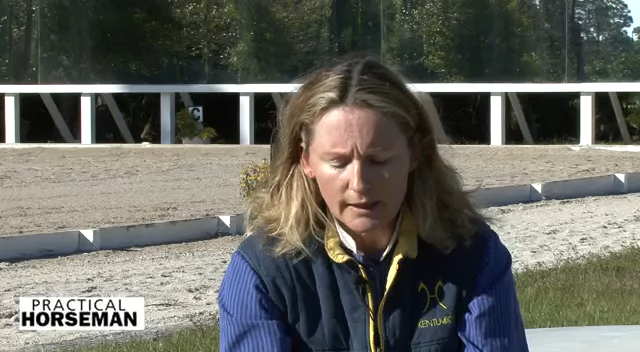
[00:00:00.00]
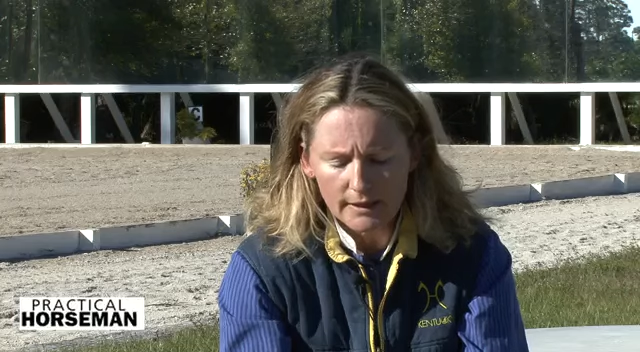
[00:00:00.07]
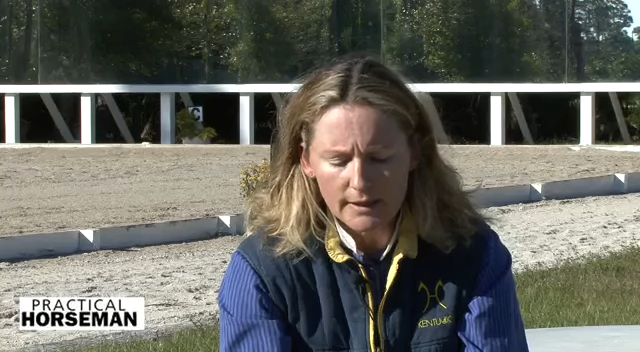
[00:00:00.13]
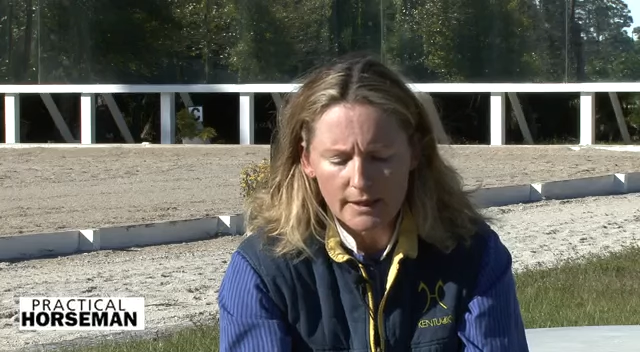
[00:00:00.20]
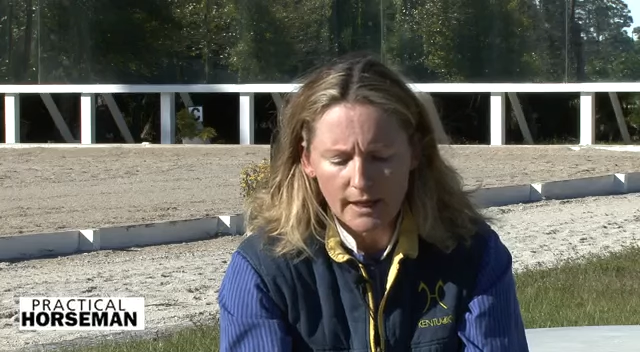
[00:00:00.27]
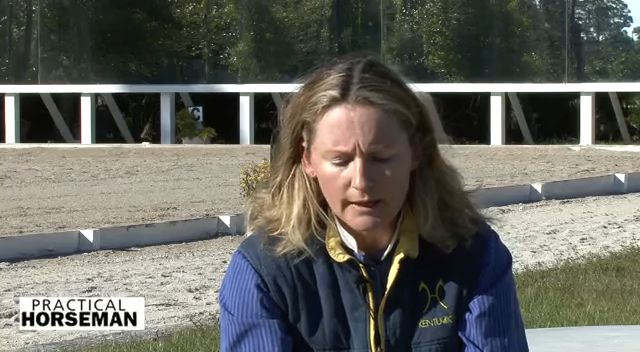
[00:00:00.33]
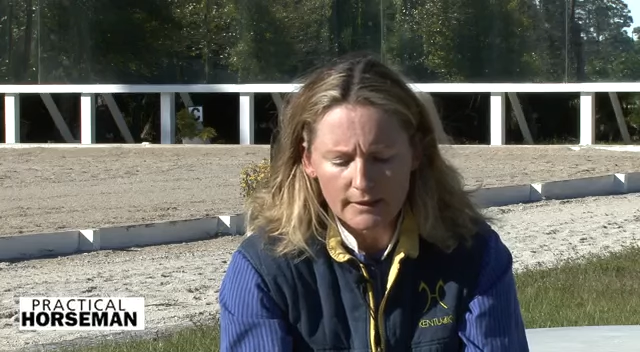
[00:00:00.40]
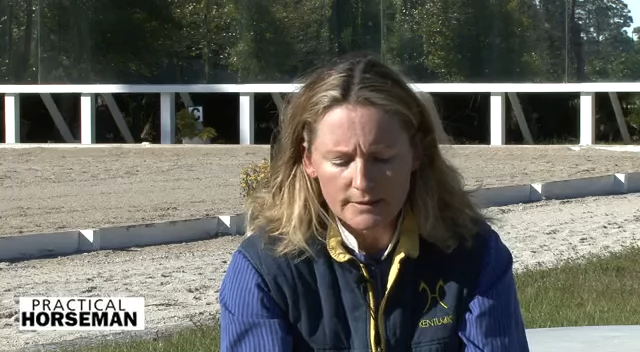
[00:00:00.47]
The
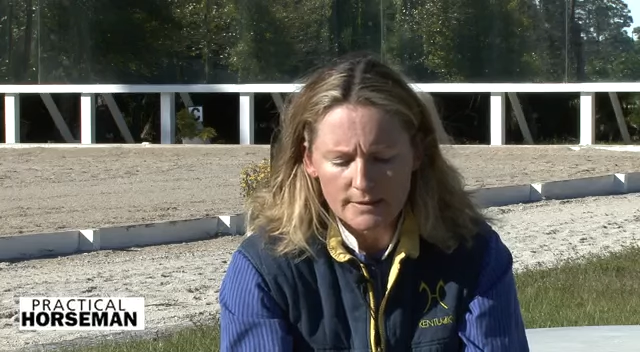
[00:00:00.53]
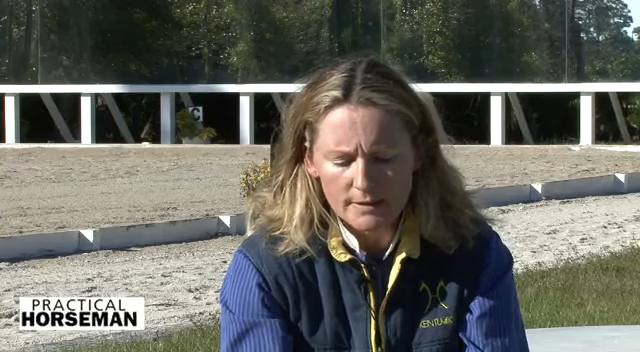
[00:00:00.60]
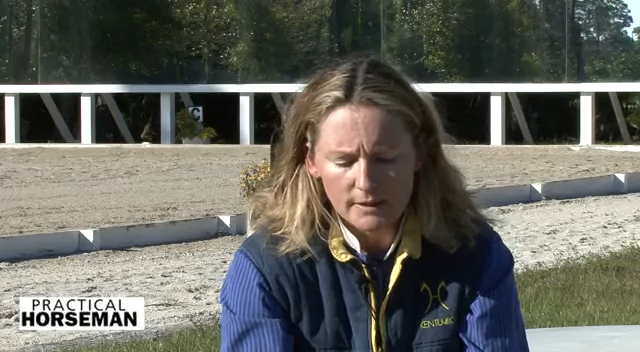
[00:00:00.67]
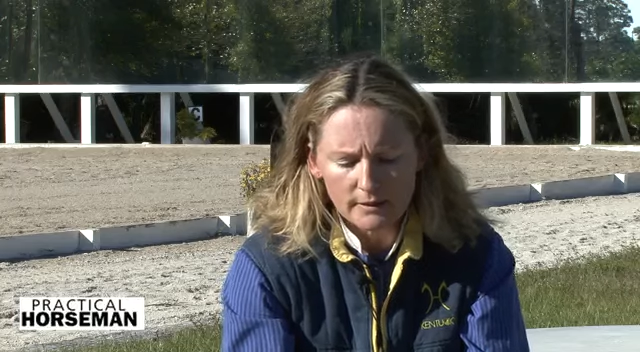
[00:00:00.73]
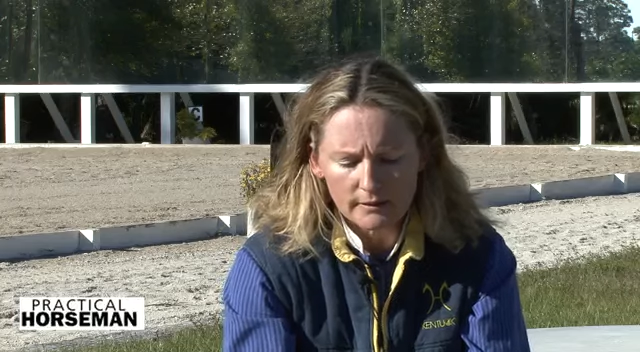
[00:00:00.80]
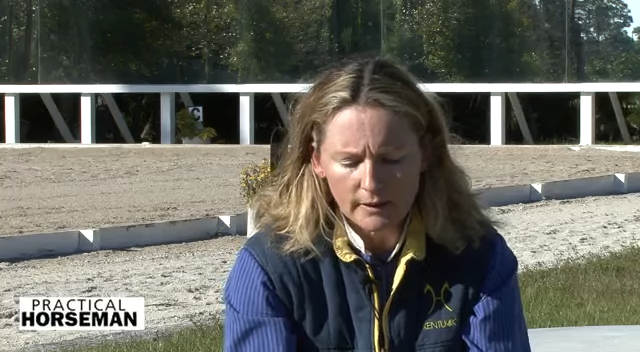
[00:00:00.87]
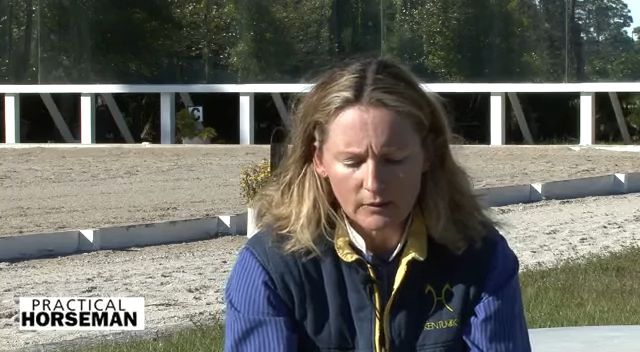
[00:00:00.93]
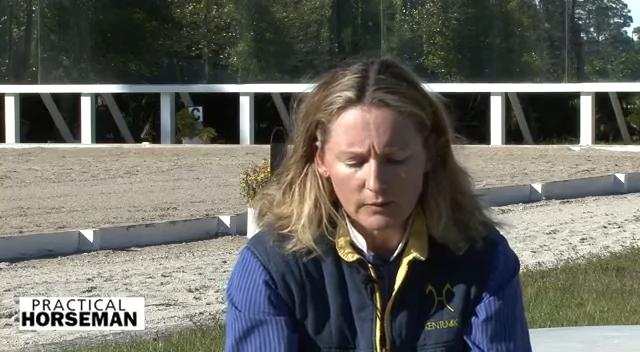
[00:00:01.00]
next
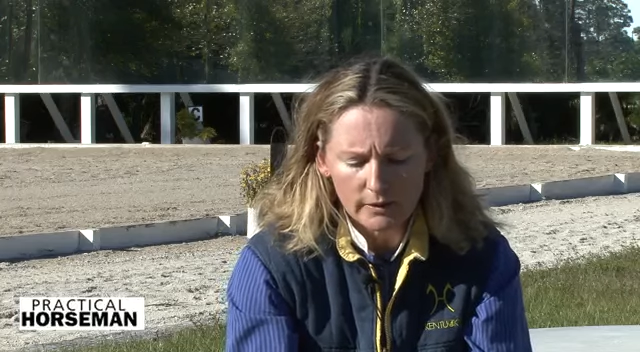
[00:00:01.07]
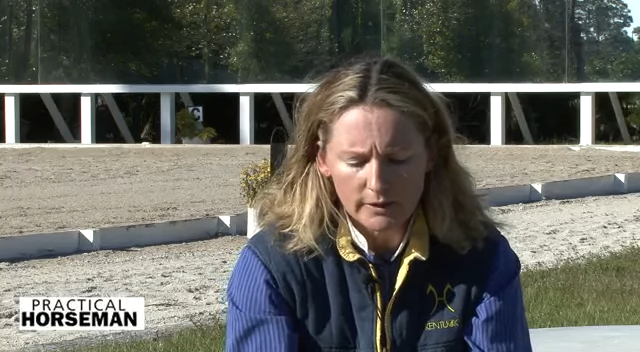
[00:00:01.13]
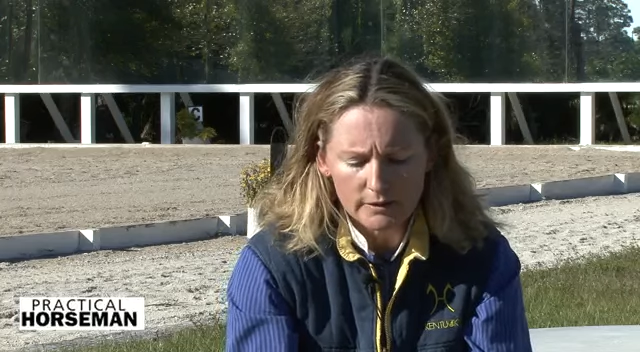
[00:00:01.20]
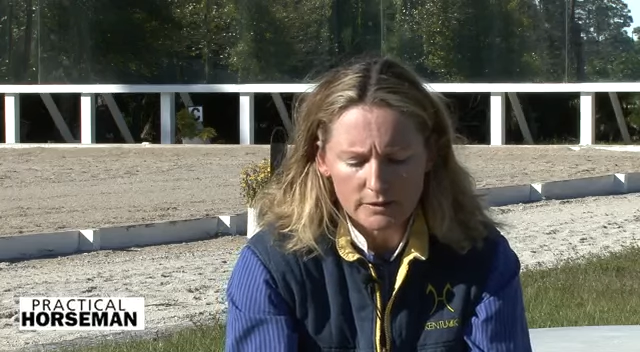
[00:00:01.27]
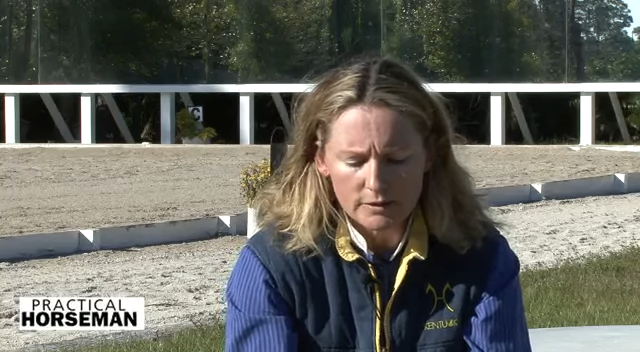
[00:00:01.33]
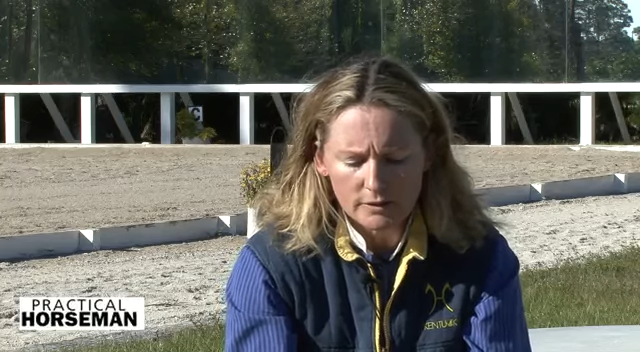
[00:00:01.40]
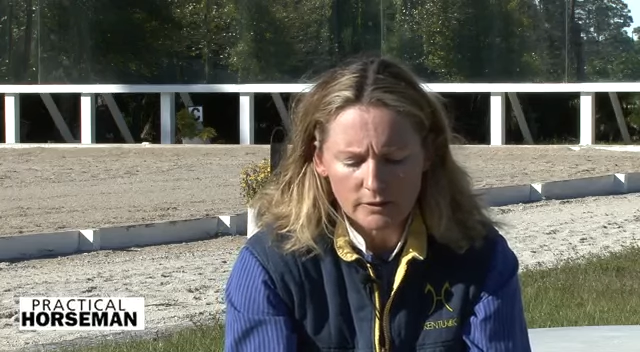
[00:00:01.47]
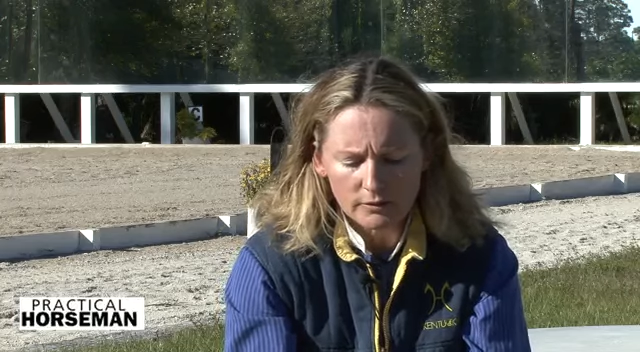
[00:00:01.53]
thing that
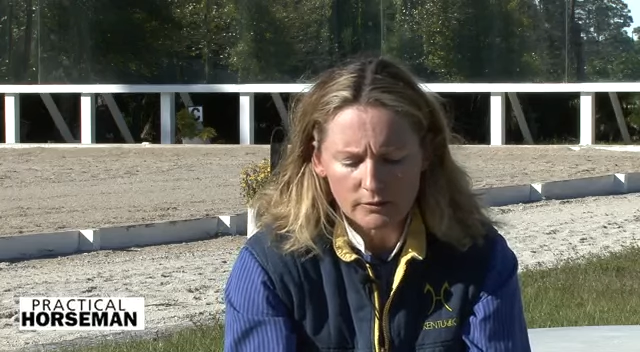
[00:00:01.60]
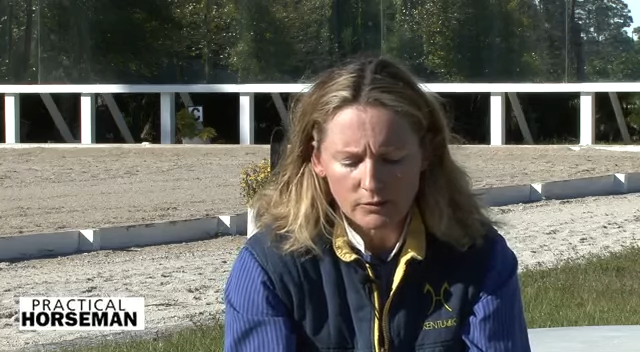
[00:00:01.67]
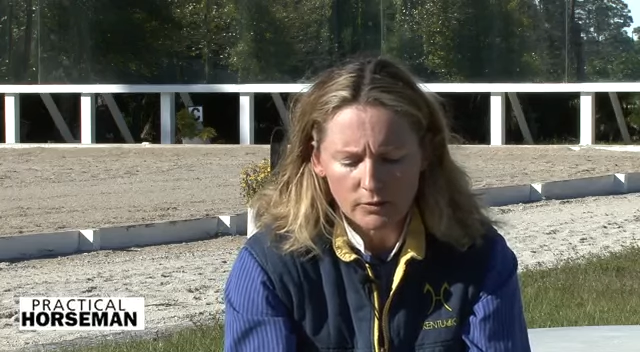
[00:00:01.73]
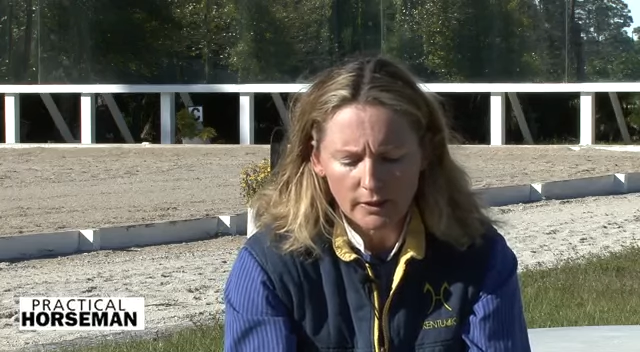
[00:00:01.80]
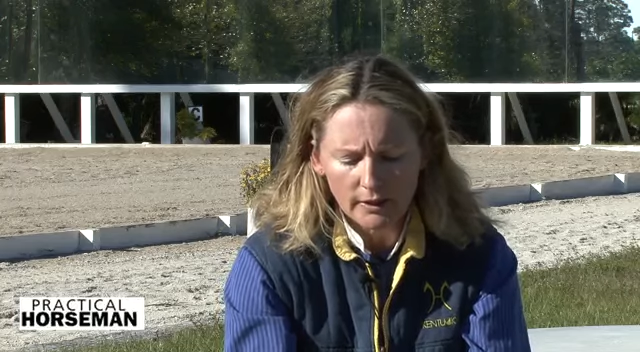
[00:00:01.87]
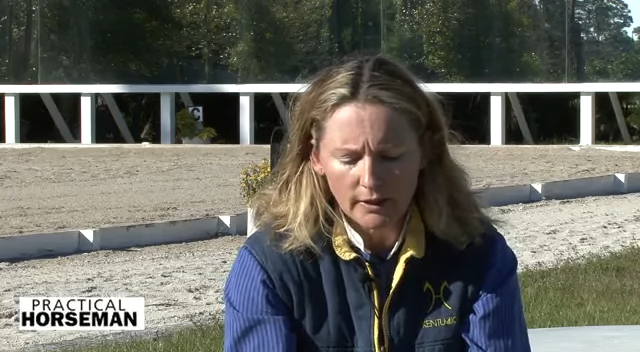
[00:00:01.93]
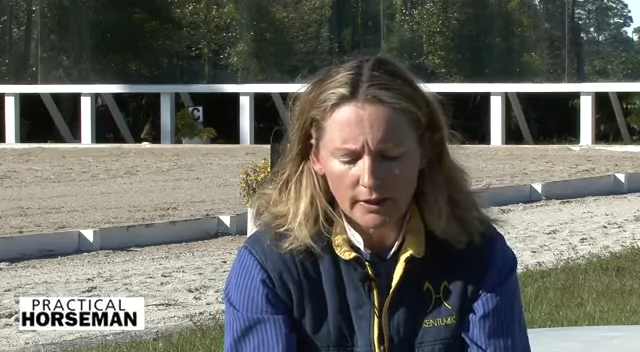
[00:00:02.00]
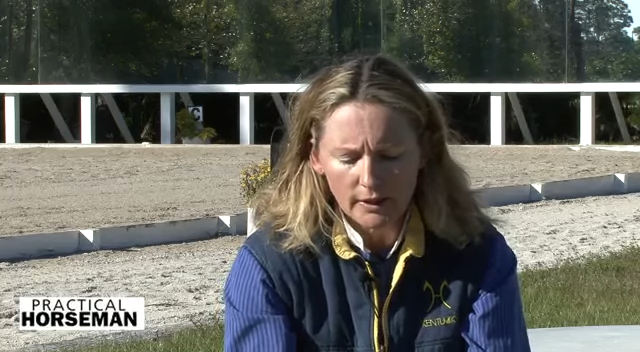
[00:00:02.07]
we do
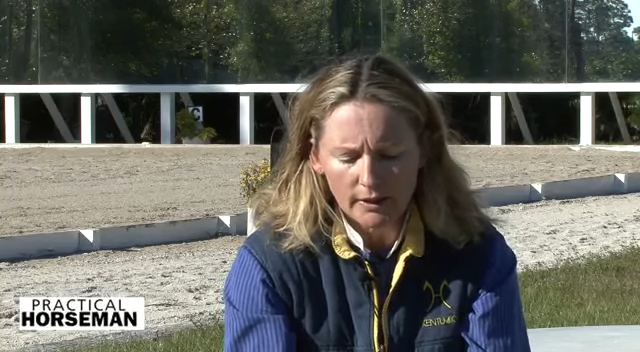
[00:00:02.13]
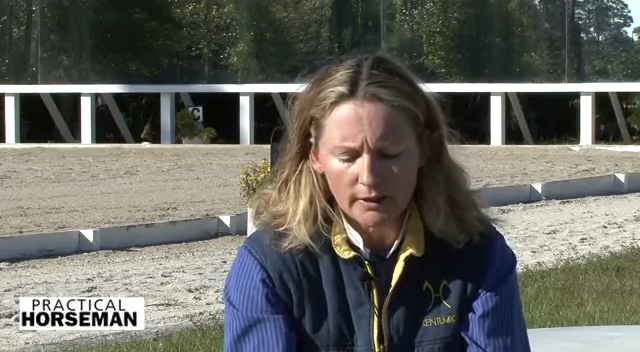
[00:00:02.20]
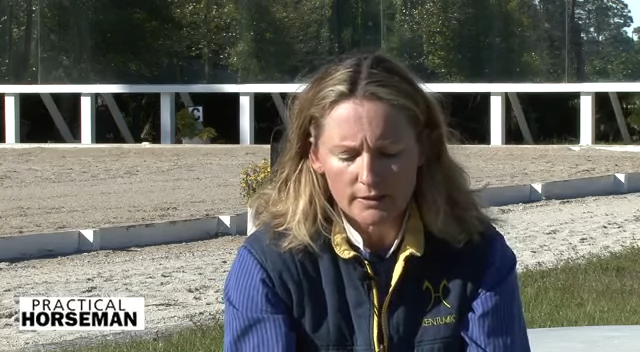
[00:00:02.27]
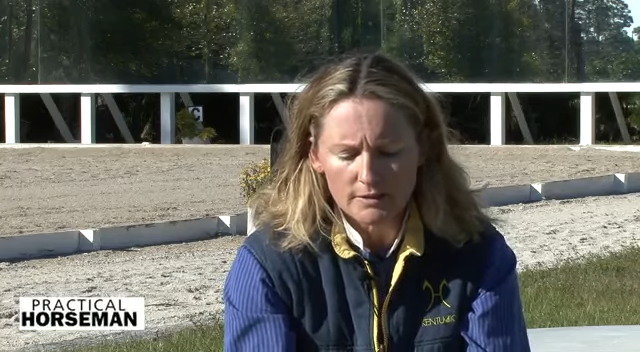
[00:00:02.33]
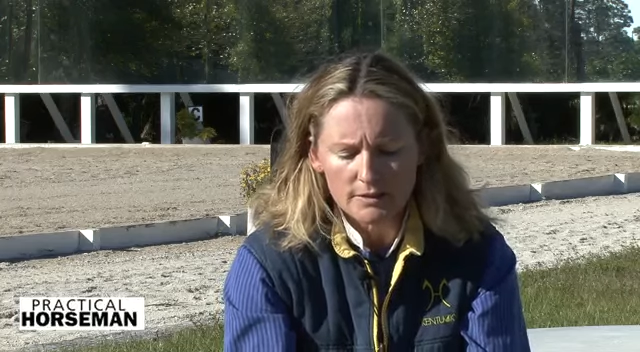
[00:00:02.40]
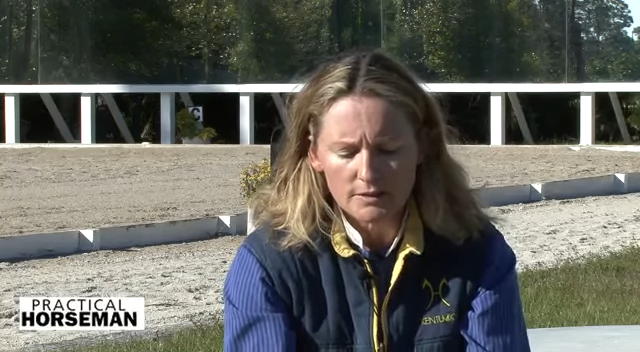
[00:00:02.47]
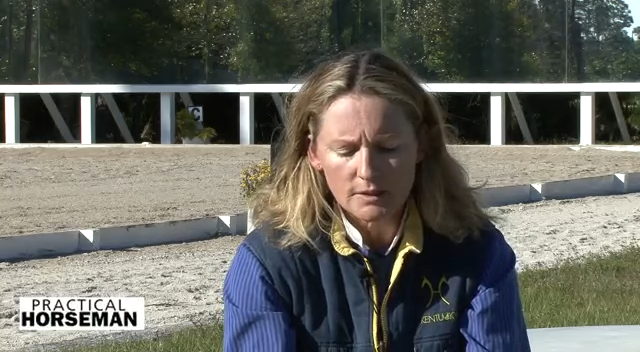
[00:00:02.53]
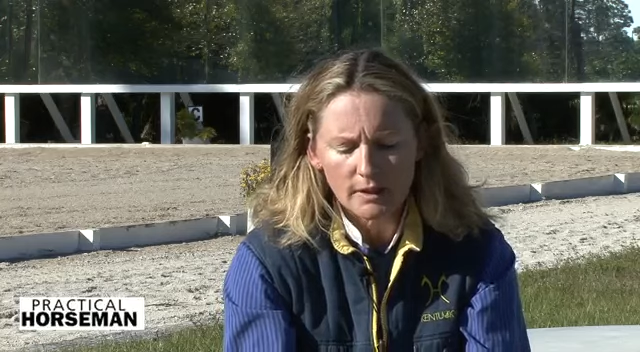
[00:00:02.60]

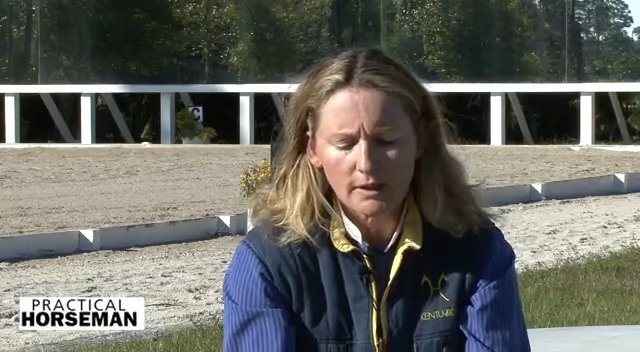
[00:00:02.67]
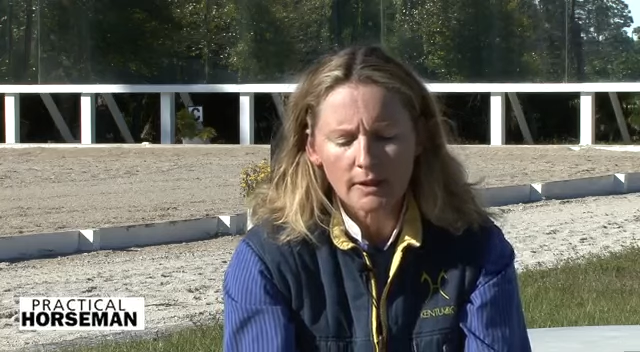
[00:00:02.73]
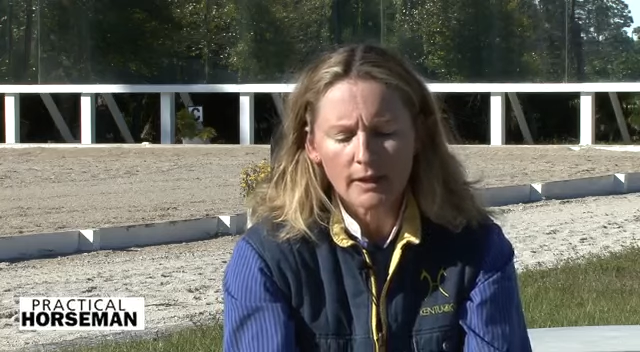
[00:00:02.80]
is